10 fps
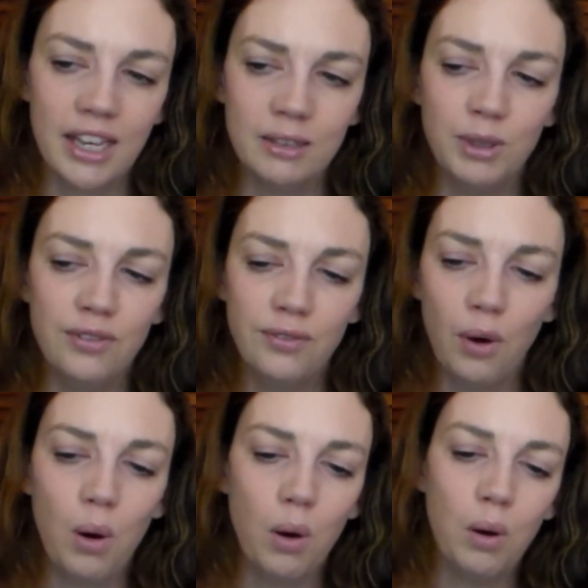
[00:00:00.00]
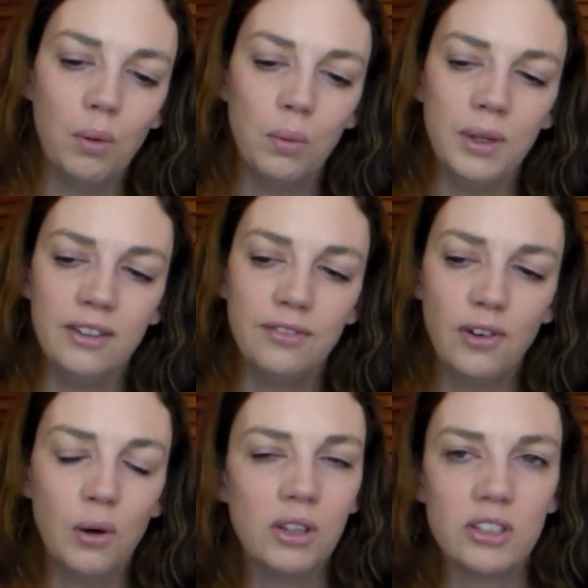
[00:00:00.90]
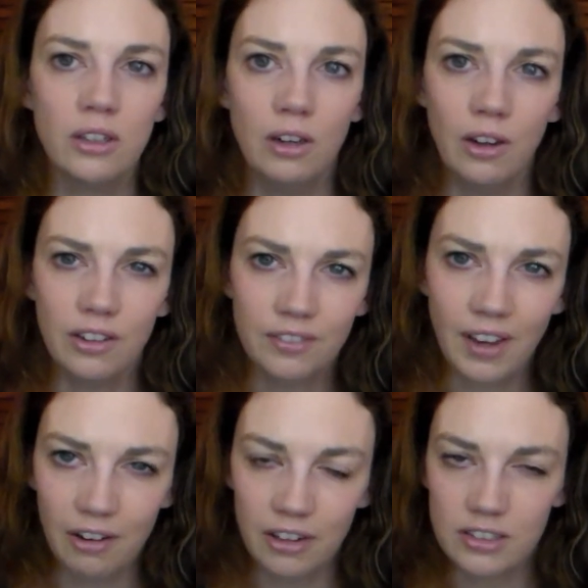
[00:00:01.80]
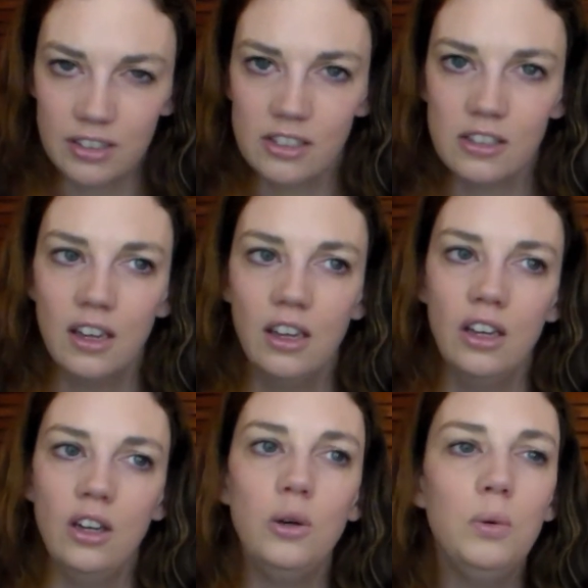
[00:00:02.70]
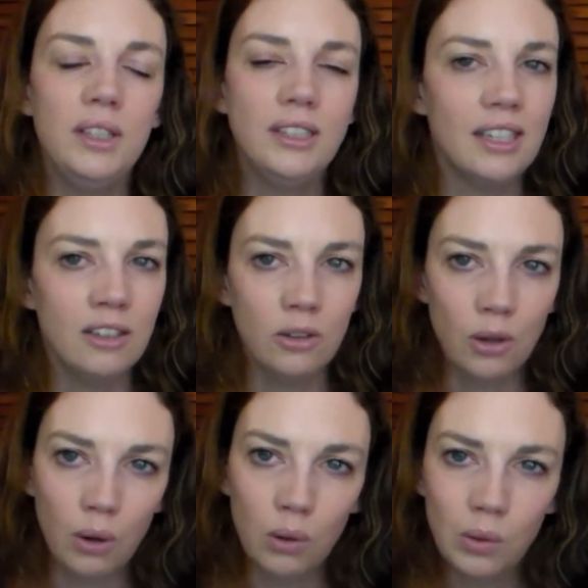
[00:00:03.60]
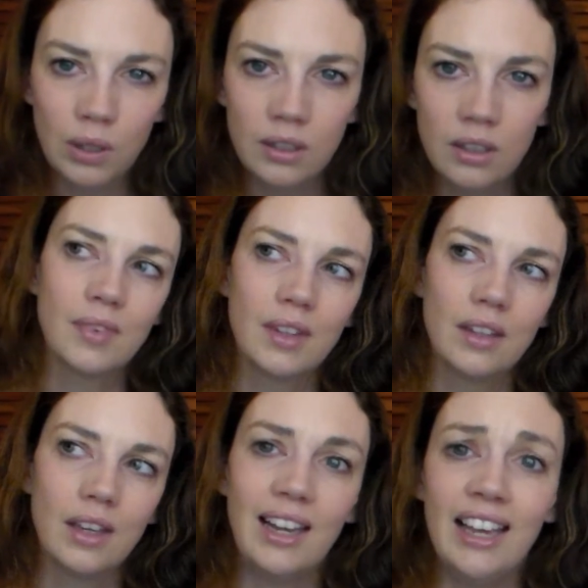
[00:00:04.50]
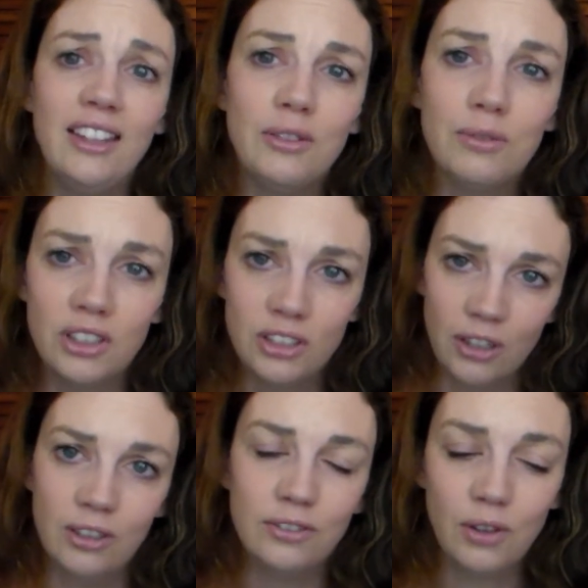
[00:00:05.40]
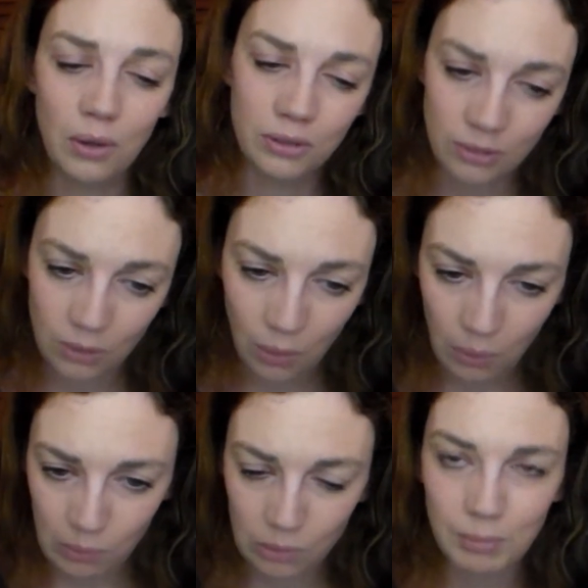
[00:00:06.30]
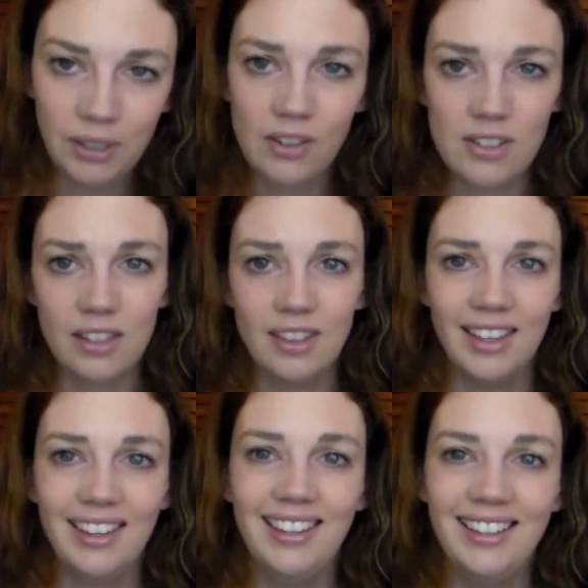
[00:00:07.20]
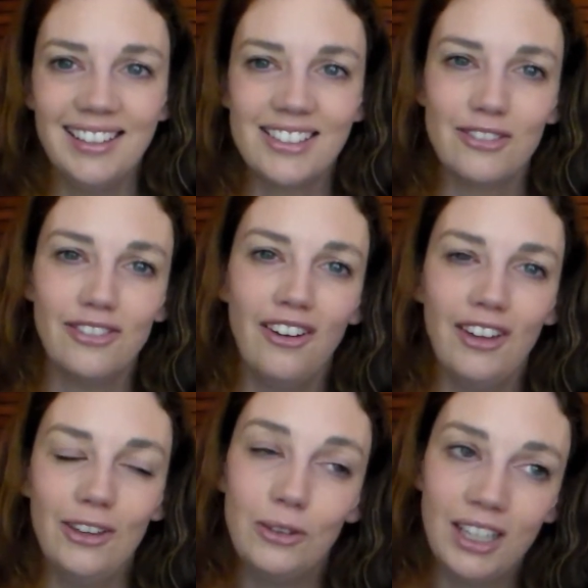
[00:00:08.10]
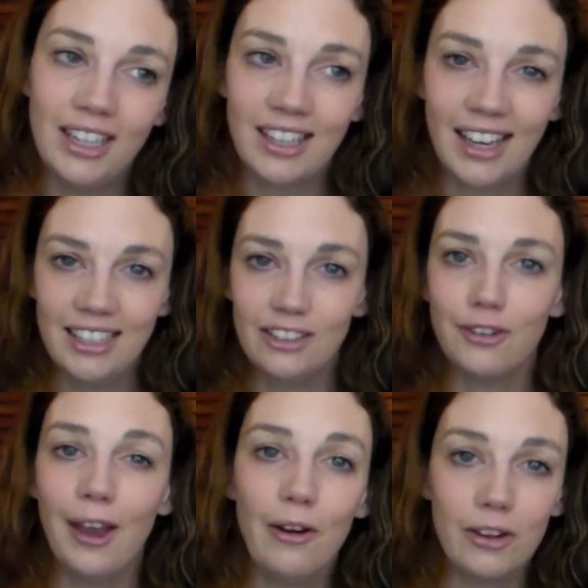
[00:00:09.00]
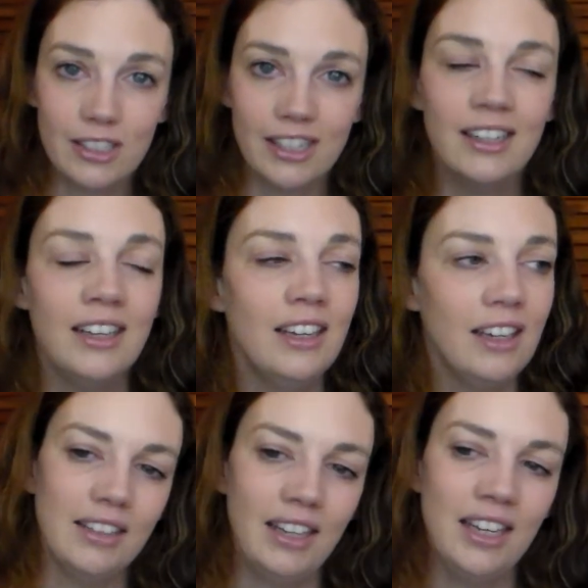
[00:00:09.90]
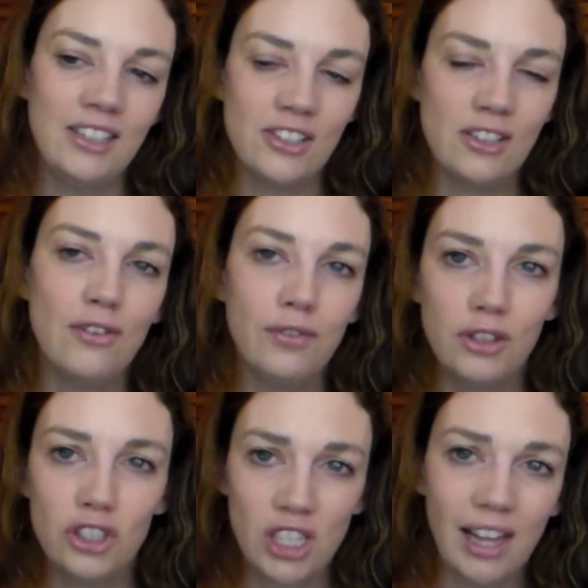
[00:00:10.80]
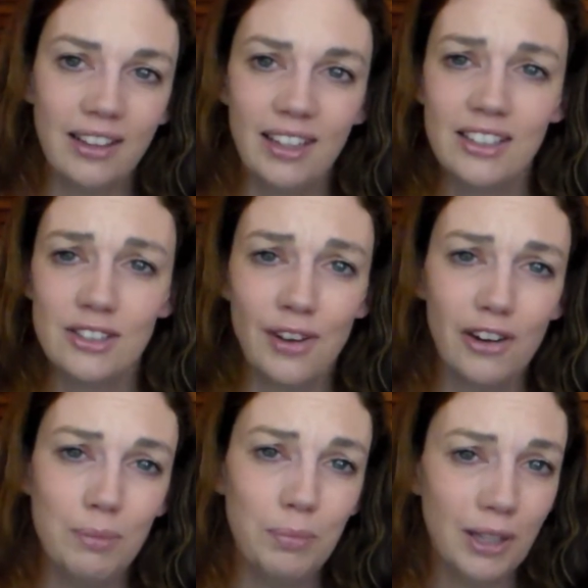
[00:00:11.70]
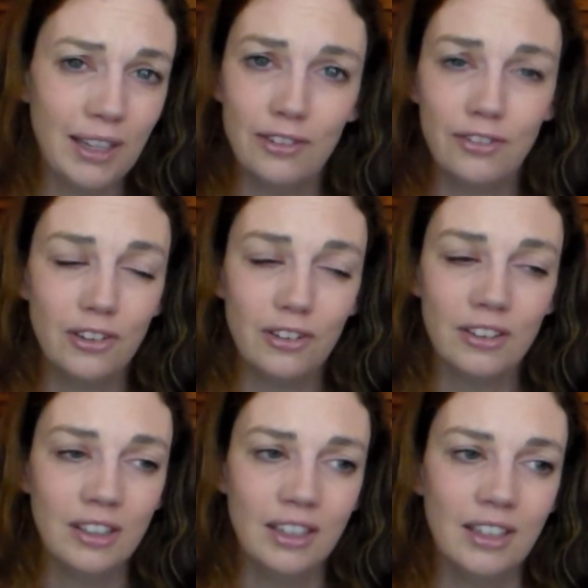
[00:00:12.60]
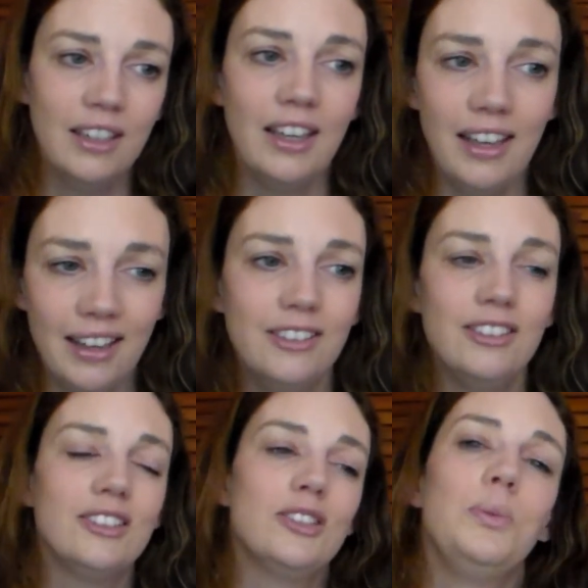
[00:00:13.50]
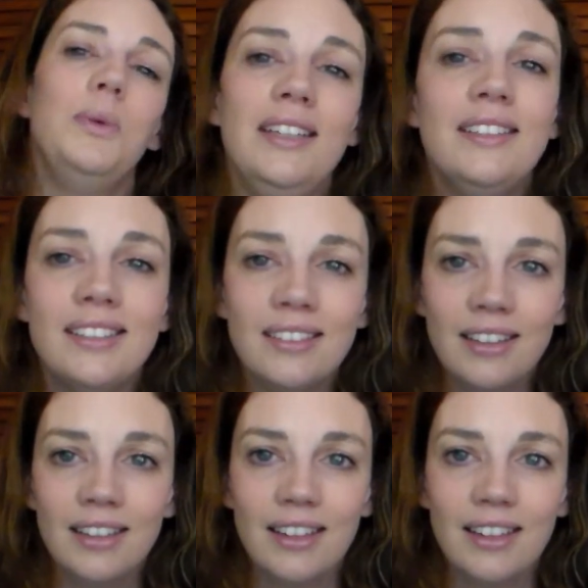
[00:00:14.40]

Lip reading: and before we focused on a lot of characters who we didn't know. I like the return of Gordon Cole because I think he is a very unique kind of character. His stuff with Shelley is very playful and sweet.